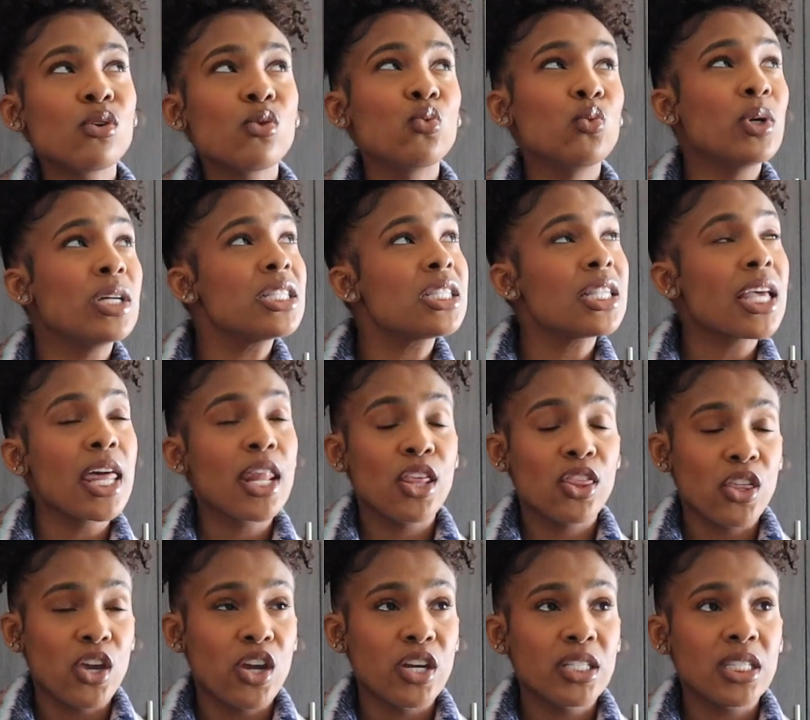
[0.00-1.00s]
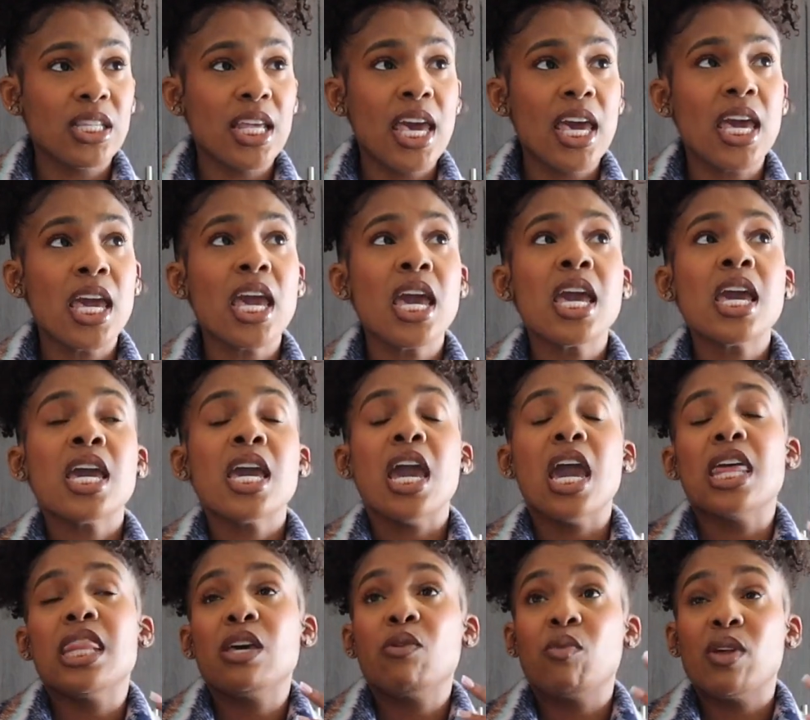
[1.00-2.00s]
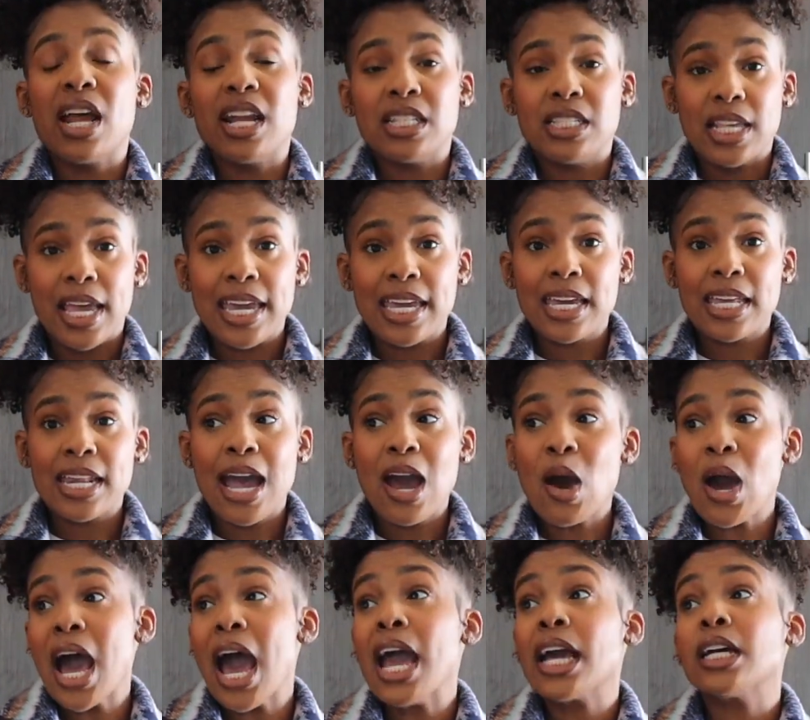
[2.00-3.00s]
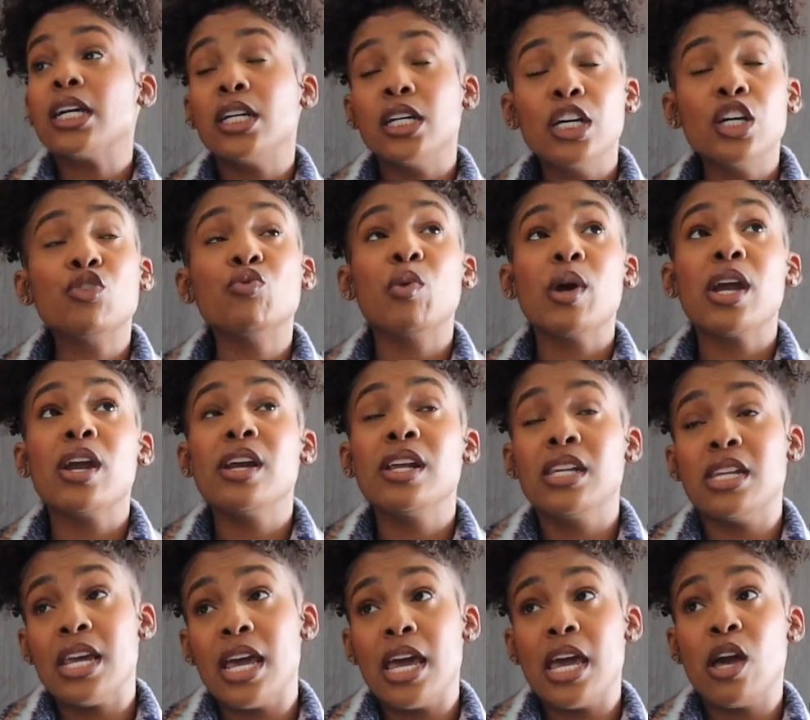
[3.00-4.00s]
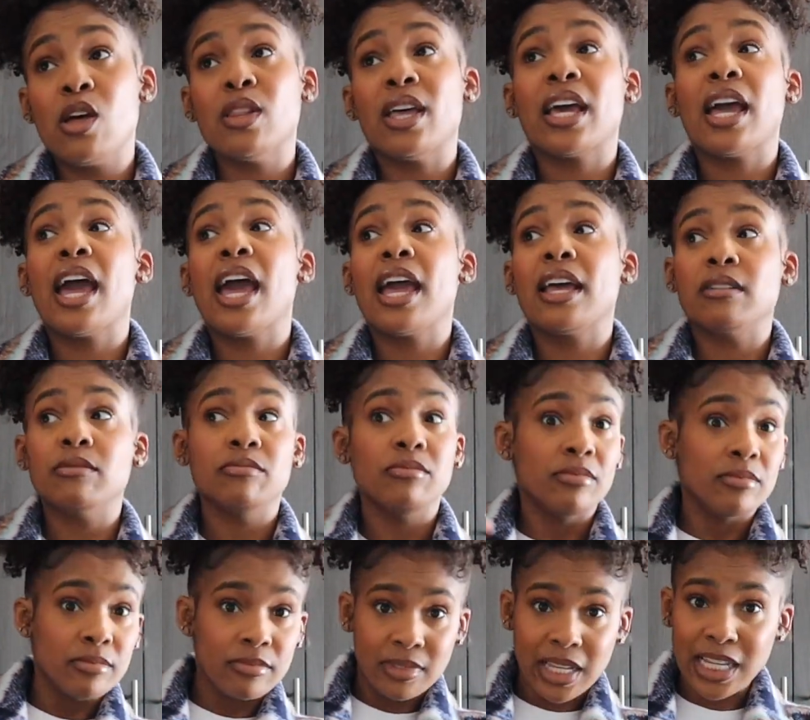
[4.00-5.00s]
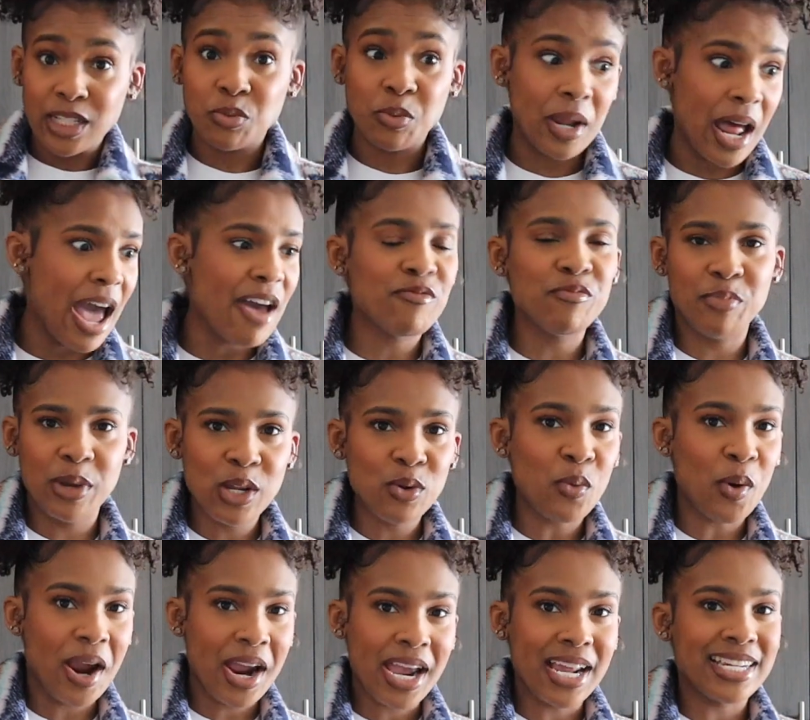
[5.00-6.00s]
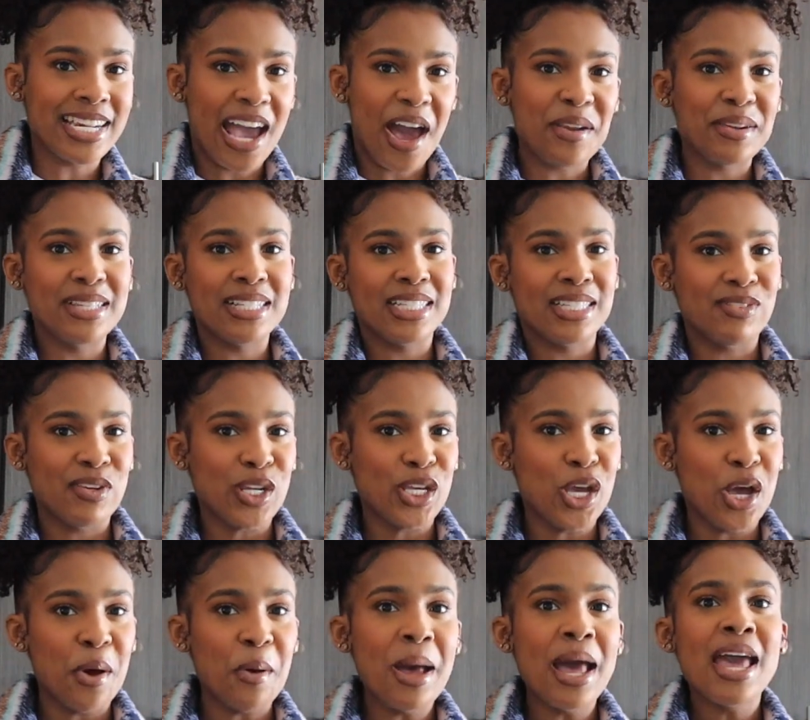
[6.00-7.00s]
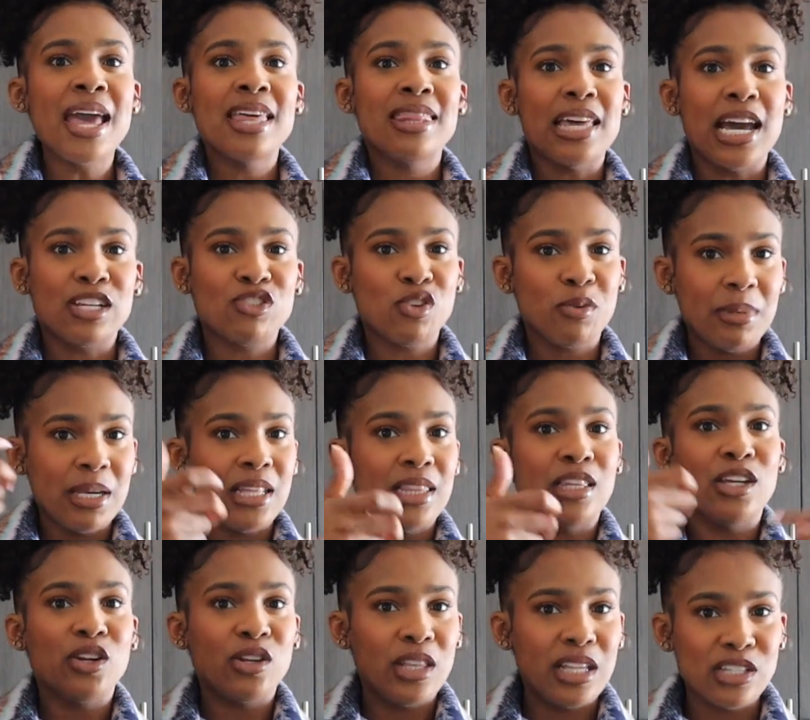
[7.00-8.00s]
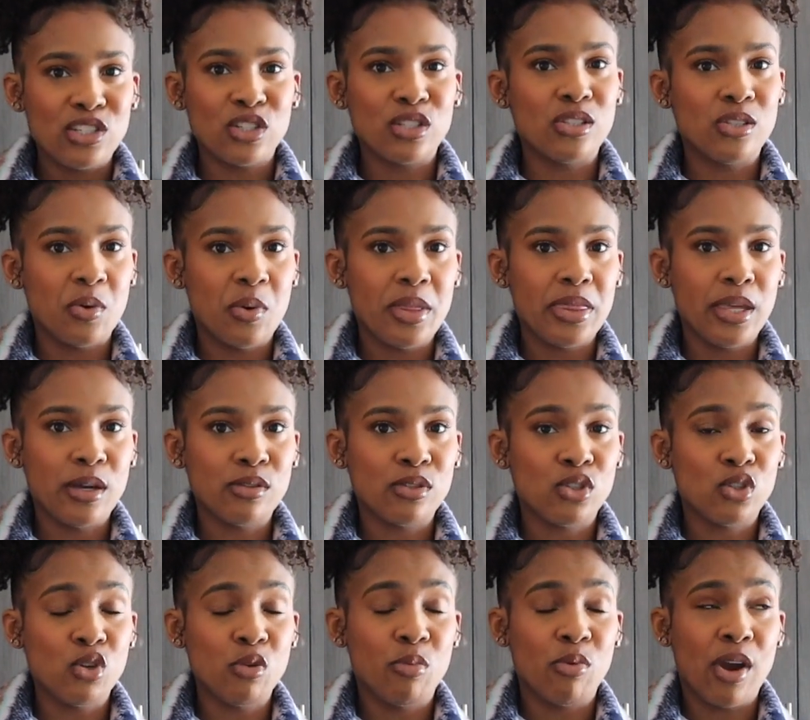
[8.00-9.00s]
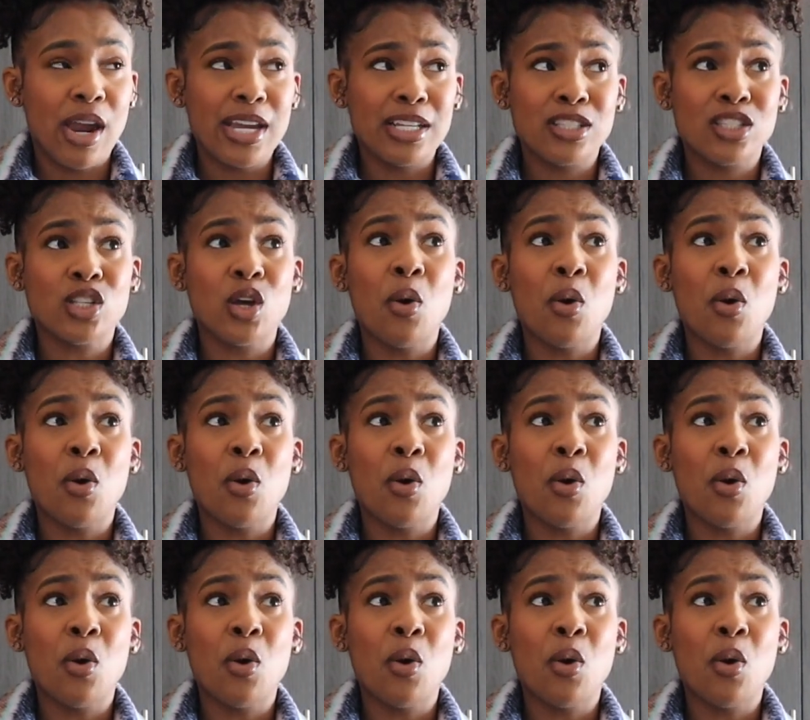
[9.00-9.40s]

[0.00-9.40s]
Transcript: Wednesday to Thursday, and then when I take it out, I could wear it down. Like I that's what I've been wearing it down in this video. That's for me literally just doing those two braids.